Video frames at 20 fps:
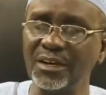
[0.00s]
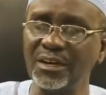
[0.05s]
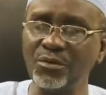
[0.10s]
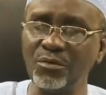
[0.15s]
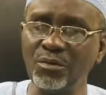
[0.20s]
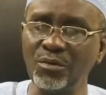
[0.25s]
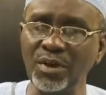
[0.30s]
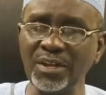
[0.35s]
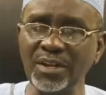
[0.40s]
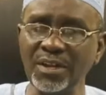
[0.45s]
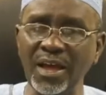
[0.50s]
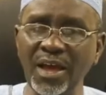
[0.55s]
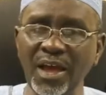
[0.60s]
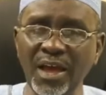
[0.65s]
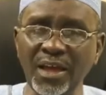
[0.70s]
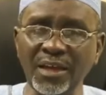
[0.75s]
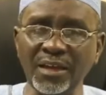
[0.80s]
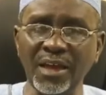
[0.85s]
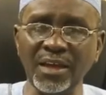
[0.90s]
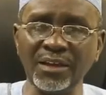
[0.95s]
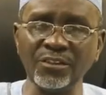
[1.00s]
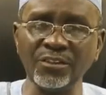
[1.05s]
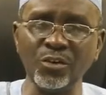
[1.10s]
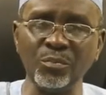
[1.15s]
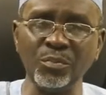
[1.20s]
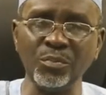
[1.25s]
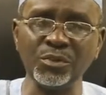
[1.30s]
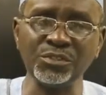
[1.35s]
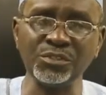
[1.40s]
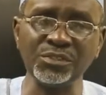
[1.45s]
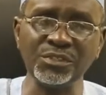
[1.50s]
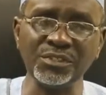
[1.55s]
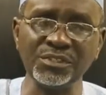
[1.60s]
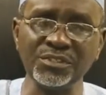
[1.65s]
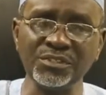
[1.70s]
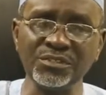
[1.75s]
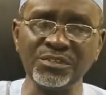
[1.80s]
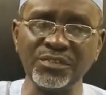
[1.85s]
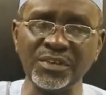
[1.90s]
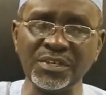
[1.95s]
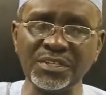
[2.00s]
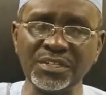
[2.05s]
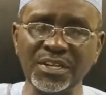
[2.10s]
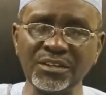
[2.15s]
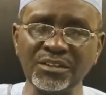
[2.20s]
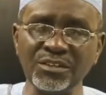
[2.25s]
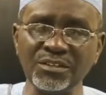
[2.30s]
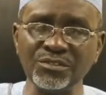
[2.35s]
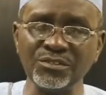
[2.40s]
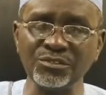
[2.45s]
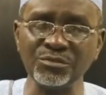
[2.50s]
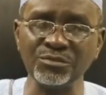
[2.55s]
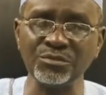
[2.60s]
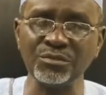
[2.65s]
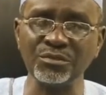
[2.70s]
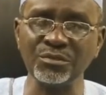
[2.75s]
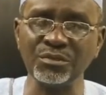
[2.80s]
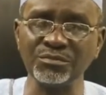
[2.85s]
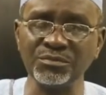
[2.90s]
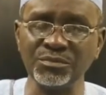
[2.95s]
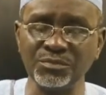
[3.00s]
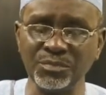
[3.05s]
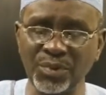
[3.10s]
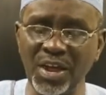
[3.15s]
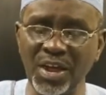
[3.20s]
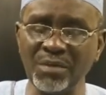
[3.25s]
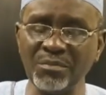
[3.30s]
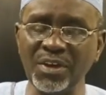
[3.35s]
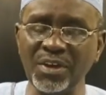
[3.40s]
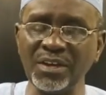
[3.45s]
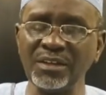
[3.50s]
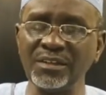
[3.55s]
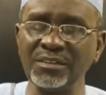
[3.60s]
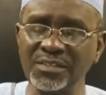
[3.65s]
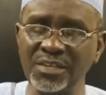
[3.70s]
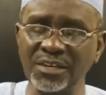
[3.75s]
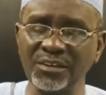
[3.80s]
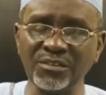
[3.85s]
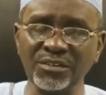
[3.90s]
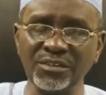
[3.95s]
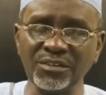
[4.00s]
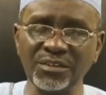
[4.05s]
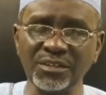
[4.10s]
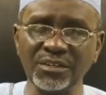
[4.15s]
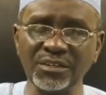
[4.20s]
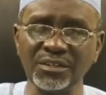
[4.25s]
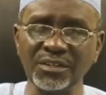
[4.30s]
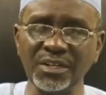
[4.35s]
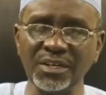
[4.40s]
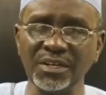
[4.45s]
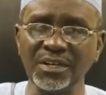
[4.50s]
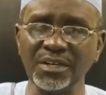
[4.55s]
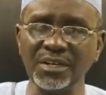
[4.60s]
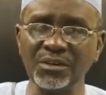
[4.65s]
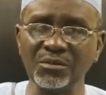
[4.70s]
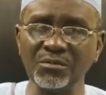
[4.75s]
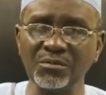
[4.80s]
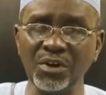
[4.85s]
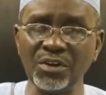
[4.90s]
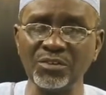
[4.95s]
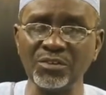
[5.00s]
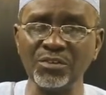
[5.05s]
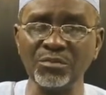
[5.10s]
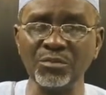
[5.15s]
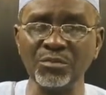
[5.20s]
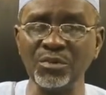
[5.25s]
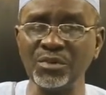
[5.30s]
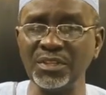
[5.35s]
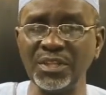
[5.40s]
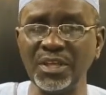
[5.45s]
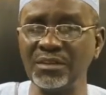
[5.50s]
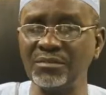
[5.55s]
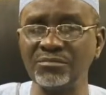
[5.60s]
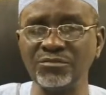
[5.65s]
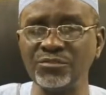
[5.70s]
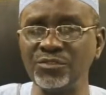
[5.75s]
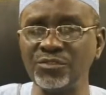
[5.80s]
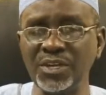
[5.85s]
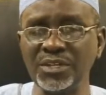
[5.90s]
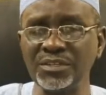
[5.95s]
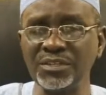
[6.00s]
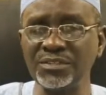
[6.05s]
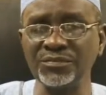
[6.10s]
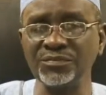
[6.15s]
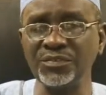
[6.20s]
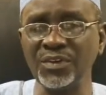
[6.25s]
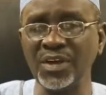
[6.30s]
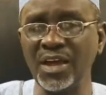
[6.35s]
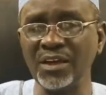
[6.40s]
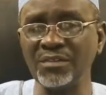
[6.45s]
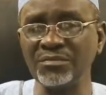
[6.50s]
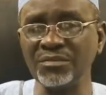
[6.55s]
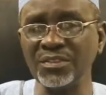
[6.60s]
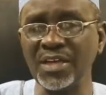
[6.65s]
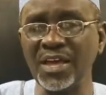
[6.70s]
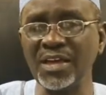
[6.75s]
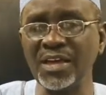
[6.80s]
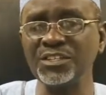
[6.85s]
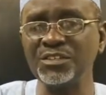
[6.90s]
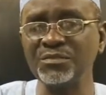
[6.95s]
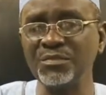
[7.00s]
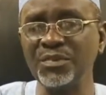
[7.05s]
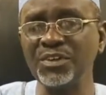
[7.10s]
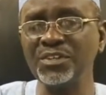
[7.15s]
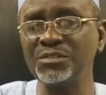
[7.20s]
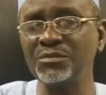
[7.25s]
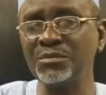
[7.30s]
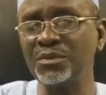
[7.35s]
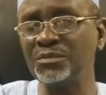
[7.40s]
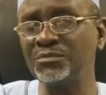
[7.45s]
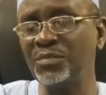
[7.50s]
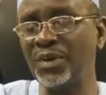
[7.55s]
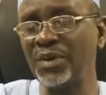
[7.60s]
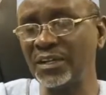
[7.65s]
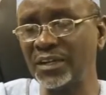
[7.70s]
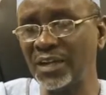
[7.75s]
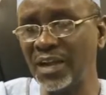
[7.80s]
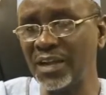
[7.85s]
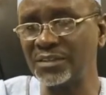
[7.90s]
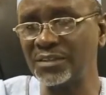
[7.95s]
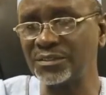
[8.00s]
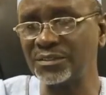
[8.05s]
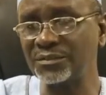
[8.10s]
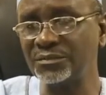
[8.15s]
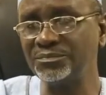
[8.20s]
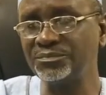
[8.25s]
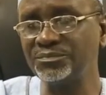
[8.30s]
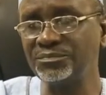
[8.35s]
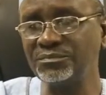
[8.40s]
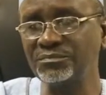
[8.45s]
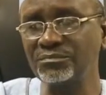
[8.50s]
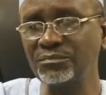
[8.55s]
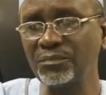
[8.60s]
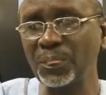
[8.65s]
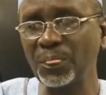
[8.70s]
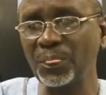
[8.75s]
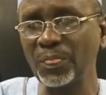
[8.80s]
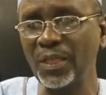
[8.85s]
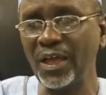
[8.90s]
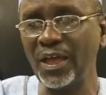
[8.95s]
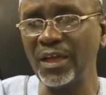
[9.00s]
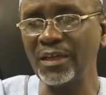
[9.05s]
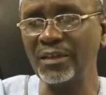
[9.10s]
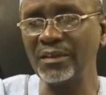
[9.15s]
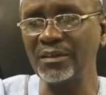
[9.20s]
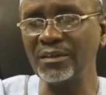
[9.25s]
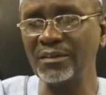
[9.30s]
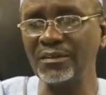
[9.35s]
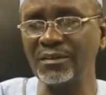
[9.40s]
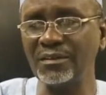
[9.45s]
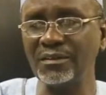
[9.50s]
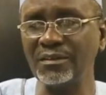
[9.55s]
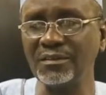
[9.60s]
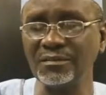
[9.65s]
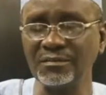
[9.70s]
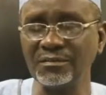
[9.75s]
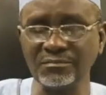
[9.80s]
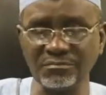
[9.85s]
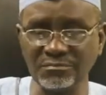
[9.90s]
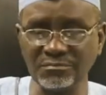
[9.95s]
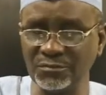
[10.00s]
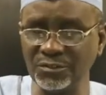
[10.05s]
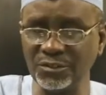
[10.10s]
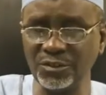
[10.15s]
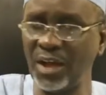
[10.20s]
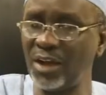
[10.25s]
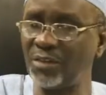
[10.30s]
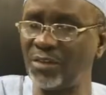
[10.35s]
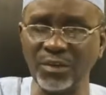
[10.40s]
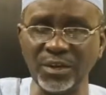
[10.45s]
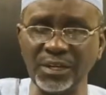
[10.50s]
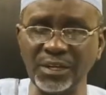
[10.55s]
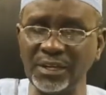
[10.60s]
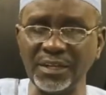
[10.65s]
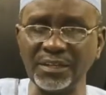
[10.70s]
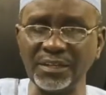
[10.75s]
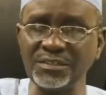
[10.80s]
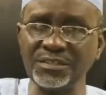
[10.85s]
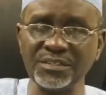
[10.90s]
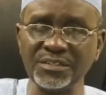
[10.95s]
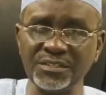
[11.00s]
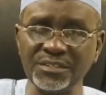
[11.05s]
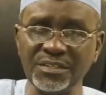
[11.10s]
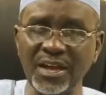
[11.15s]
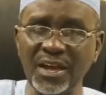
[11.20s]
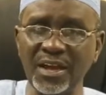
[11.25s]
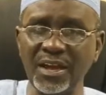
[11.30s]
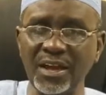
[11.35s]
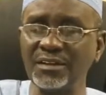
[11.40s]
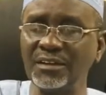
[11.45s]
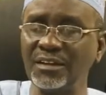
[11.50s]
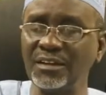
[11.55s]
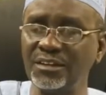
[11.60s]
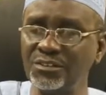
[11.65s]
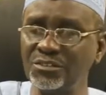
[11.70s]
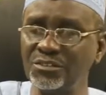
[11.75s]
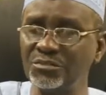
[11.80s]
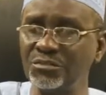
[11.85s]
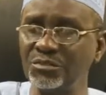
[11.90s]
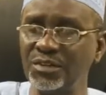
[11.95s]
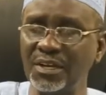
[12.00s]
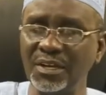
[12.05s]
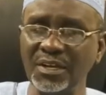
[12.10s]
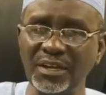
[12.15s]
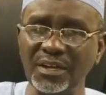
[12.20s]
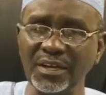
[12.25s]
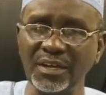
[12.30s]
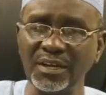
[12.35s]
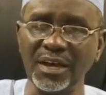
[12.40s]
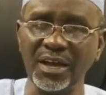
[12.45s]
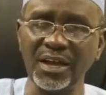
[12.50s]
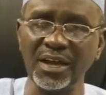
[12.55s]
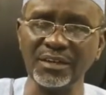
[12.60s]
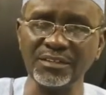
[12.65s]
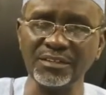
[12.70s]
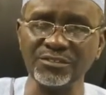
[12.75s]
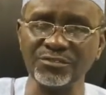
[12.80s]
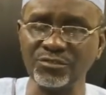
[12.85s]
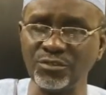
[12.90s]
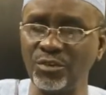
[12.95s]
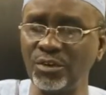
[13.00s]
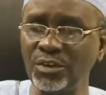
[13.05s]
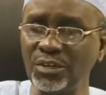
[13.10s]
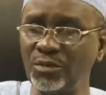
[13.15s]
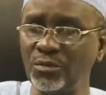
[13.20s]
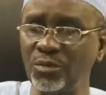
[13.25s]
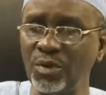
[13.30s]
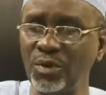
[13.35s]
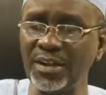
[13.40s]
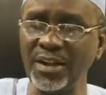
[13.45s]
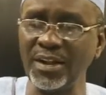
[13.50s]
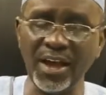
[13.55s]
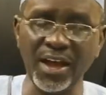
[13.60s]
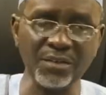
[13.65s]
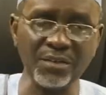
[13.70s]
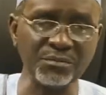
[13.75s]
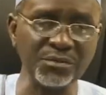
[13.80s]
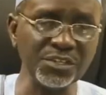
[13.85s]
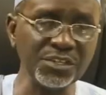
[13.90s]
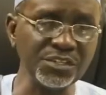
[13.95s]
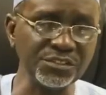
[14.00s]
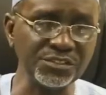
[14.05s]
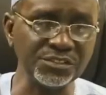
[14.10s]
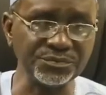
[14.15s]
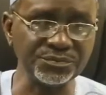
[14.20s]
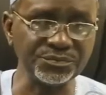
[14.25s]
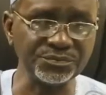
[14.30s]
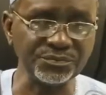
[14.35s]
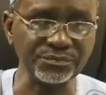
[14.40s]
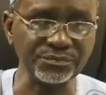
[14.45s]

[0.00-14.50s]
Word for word: when I had the opportunity of attending school, primary, secondary, were no more than 25, 30 maximum per class. And you have only a teacher handling you, and it's only one arm each.